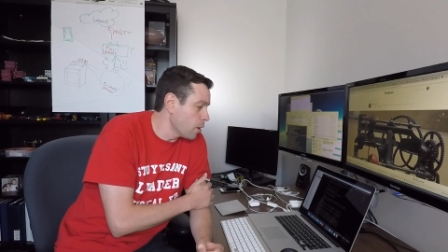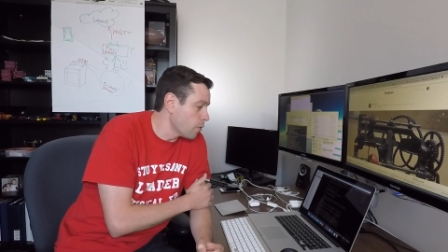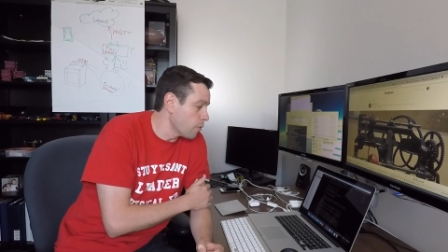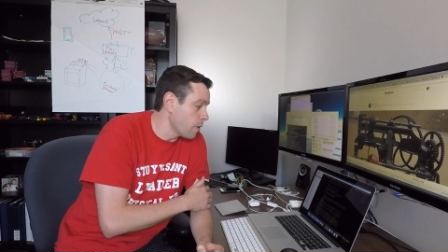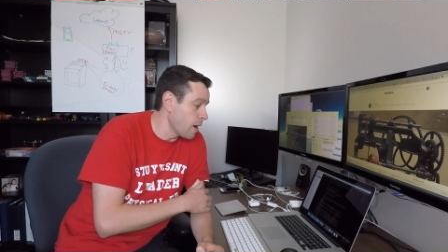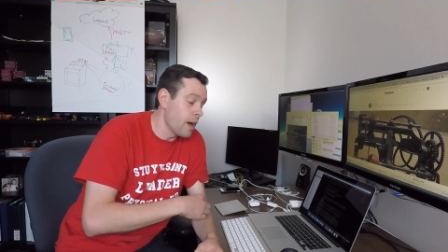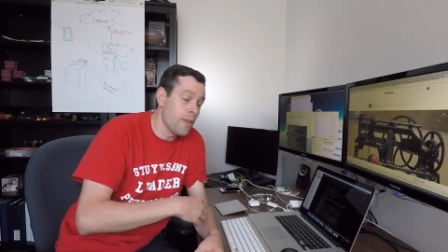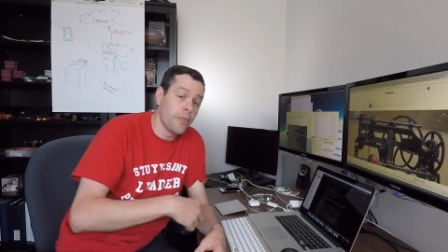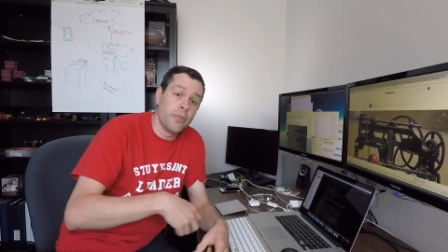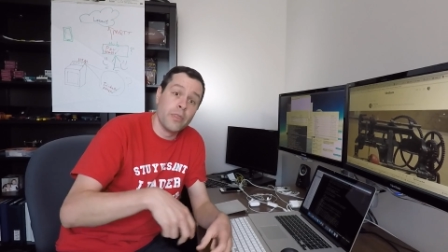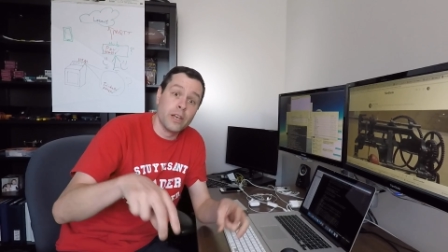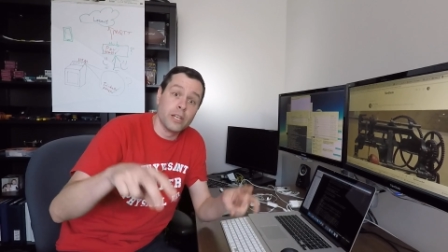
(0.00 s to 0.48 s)

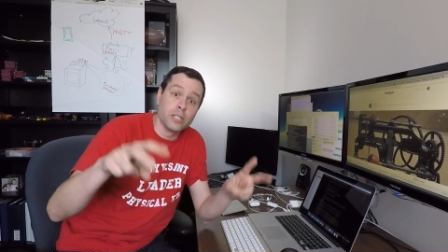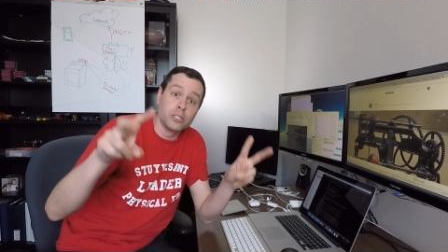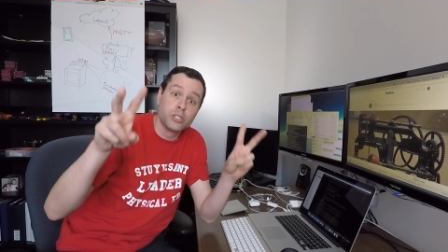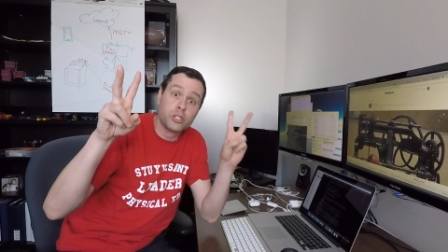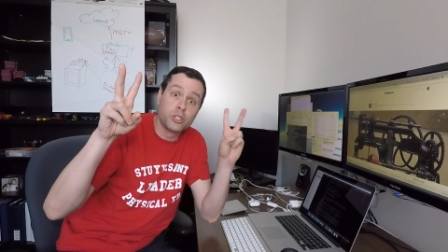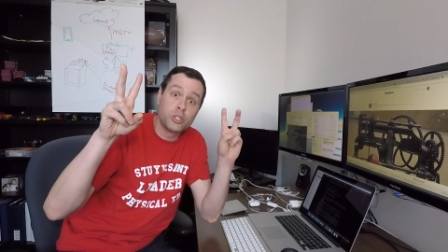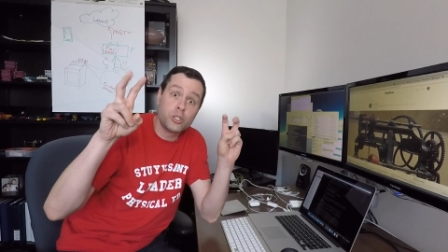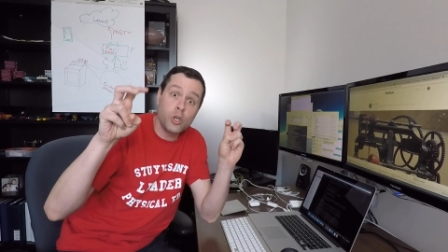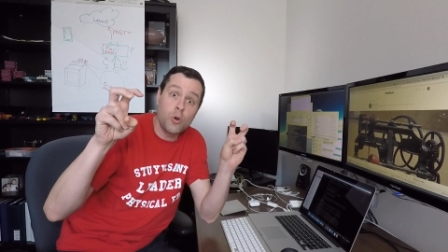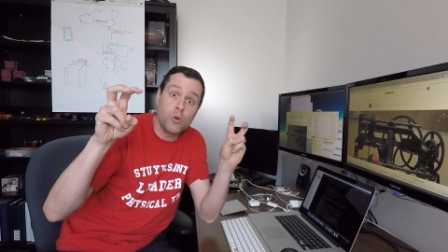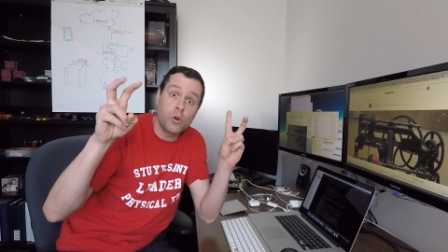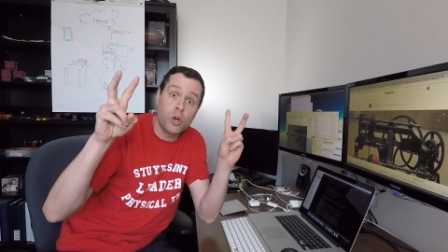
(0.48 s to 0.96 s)
around the
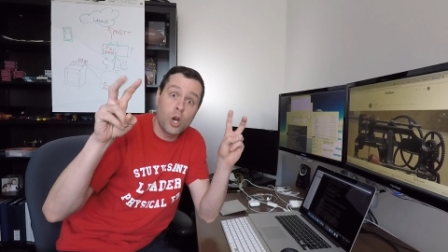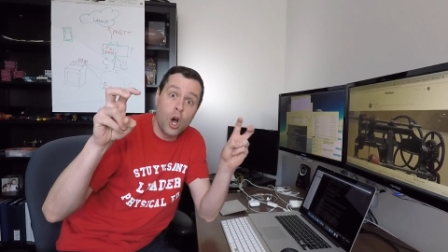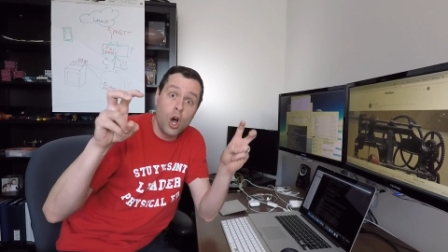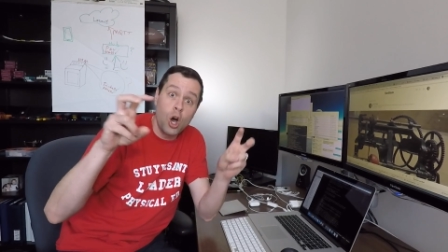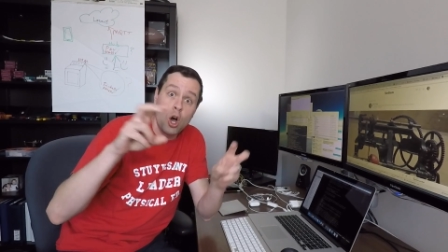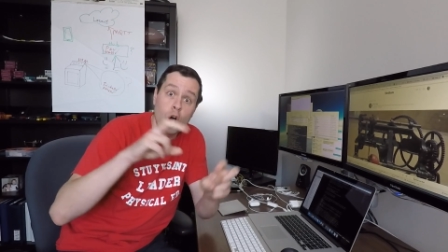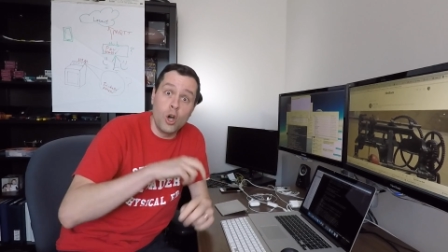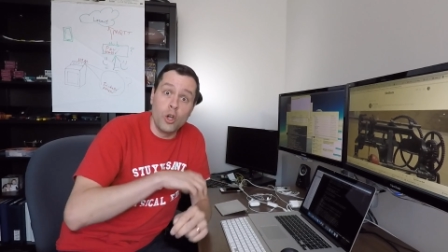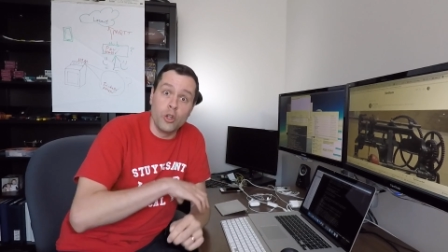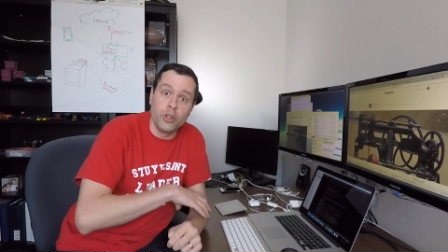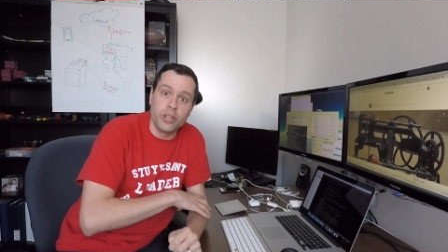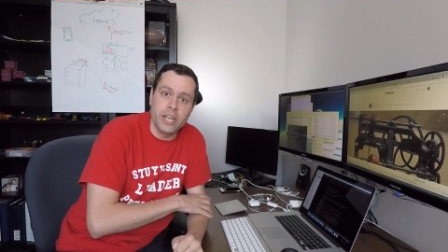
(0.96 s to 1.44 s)

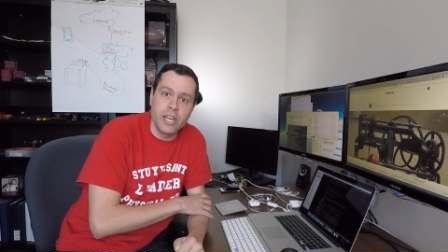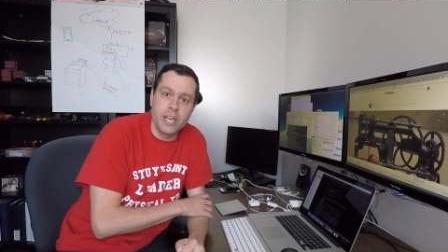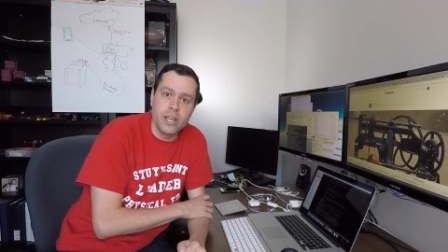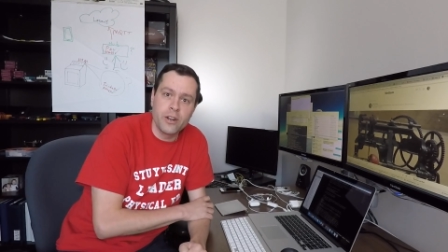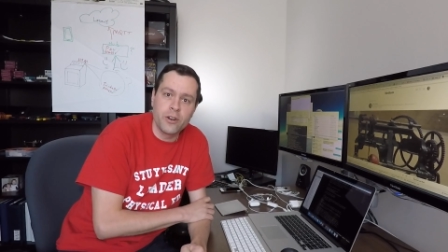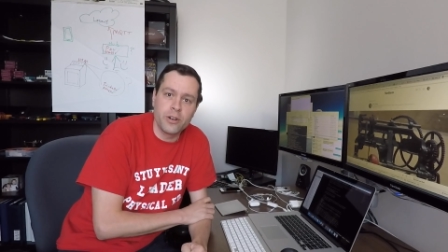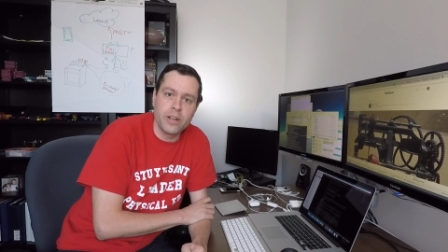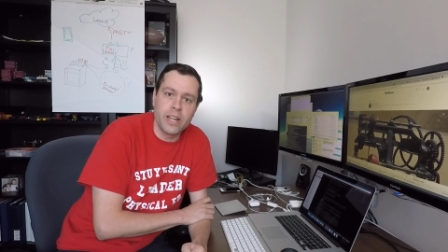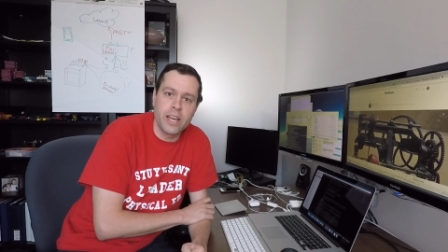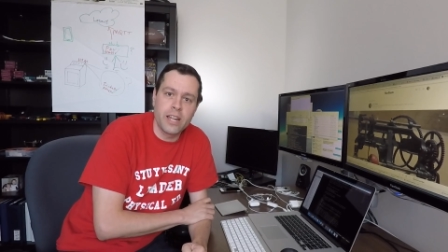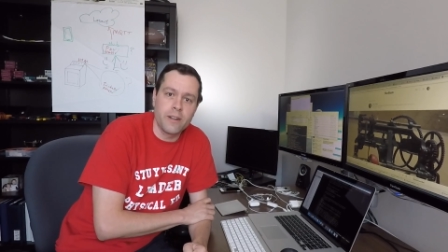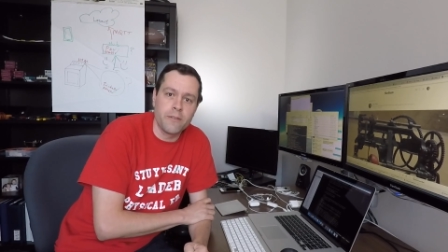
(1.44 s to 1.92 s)
so-called
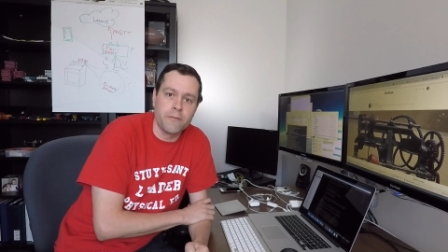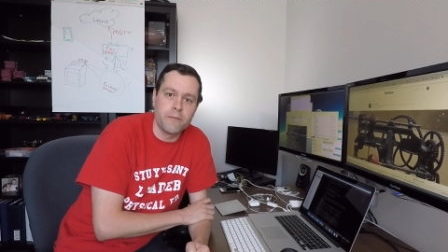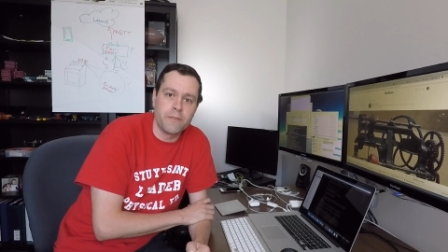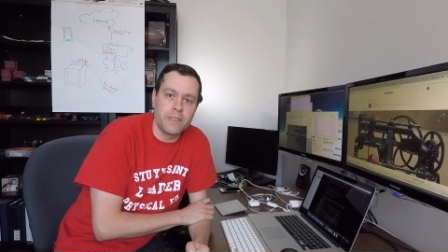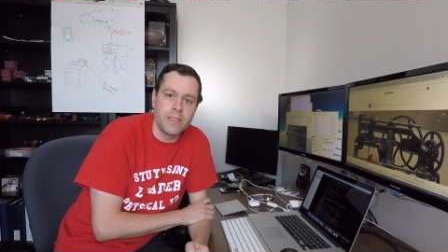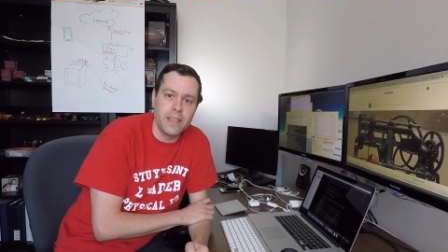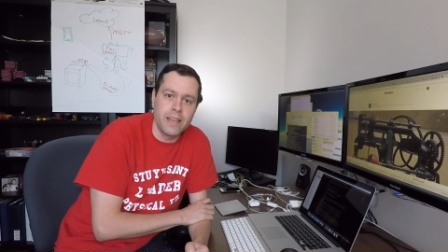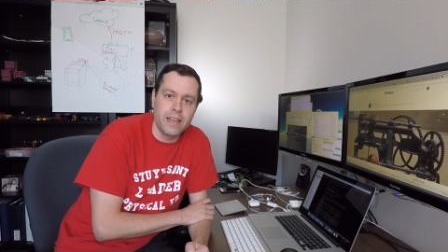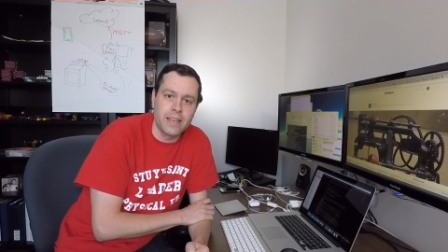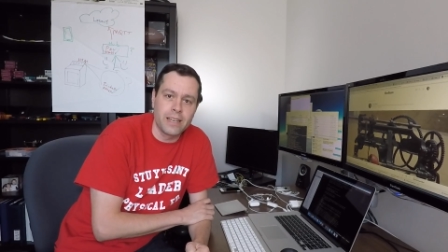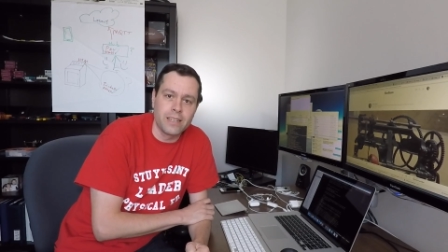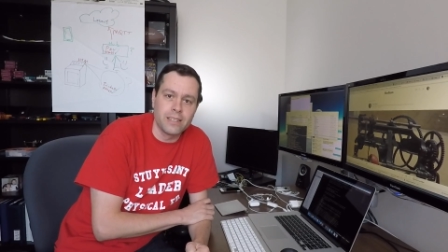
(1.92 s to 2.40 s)
Internet of
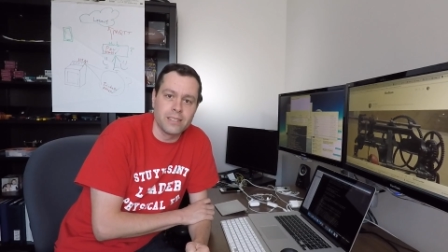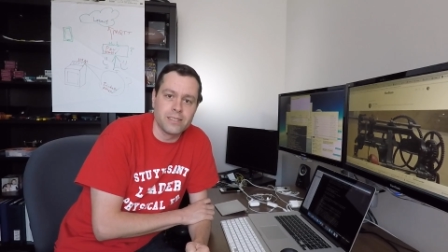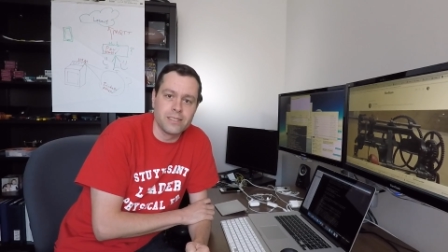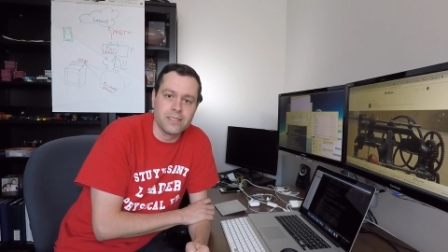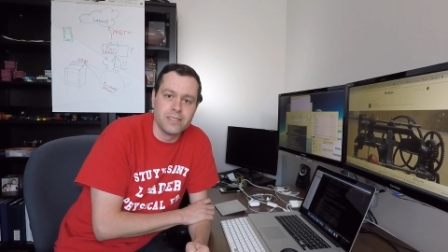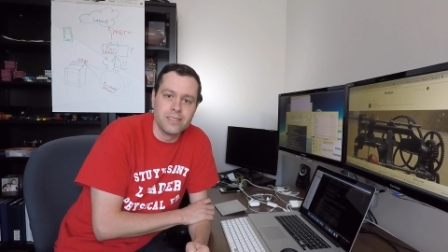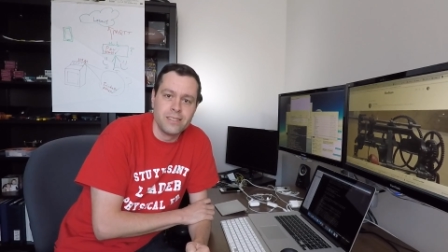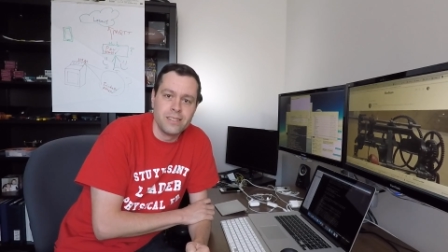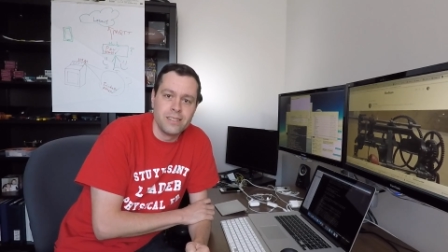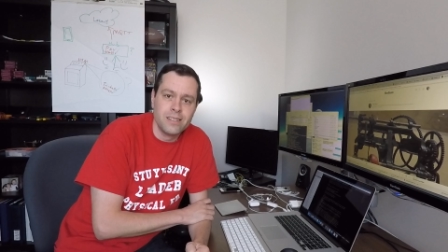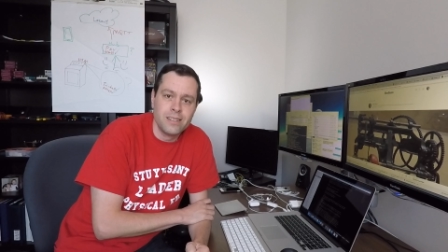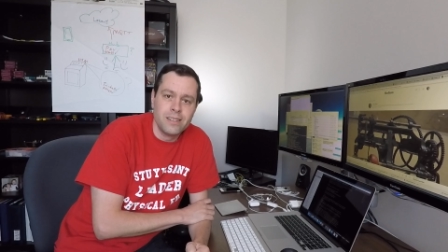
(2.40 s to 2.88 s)
Things.